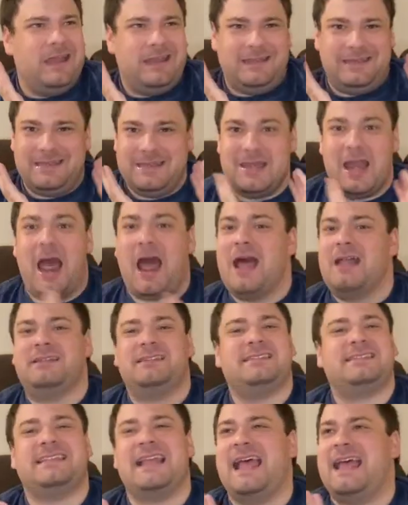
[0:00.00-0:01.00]

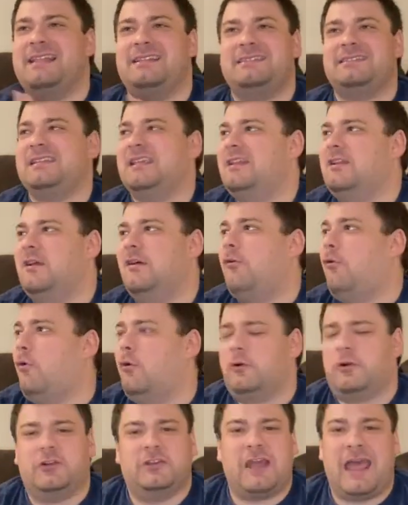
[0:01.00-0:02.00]
nonsense in
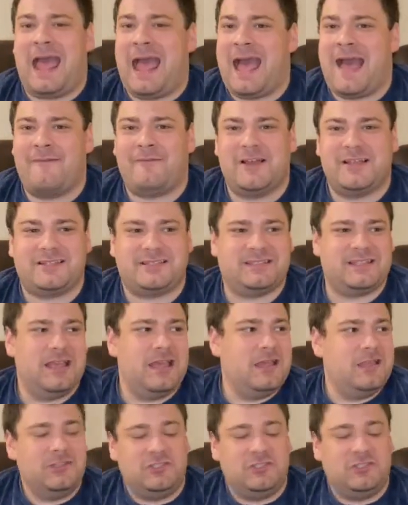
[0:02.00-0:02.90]
order to have us